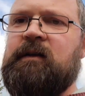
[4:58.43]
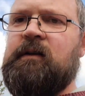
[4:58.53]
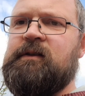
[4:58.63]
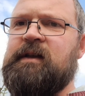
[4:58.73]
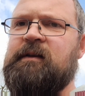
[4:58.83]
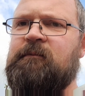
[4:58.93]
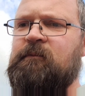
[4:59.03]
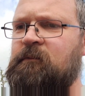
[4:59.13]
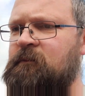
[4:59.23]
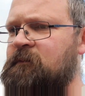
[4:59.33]
I'd say
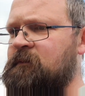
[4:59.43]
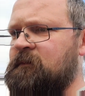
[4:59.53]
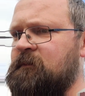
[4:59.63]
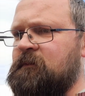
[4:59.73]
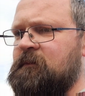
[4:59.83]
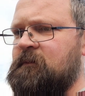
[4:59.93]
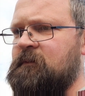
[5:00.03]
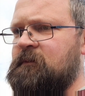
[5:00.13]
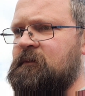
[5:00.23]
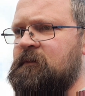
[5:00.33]

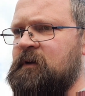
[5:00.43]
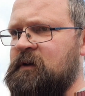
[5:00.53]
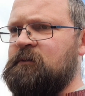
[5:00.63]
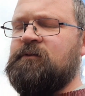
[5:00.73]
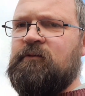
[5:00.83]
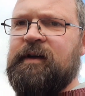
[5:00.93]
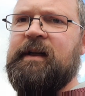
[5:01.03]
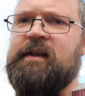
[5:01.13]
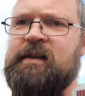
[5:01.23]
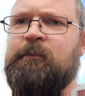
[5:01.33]
this was
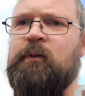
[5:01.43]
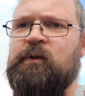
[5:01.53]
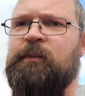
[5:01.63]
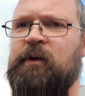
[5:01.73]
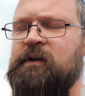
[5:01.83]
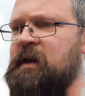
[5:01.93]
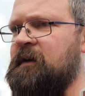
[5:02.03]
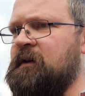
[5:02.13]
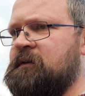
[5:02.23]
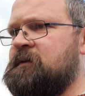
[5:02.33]
really simple to put
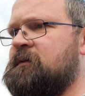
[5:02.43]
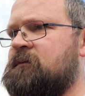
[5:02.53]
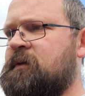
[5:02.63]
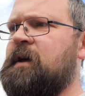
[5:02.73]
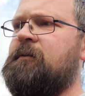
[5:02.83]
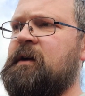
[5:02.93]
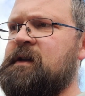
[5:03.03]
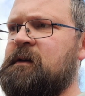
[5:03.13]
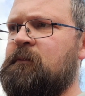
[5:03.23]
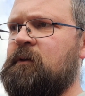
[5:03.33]
together. Really, really
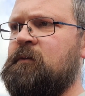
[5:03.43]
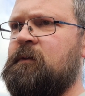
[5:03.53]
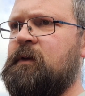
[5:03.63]
simple.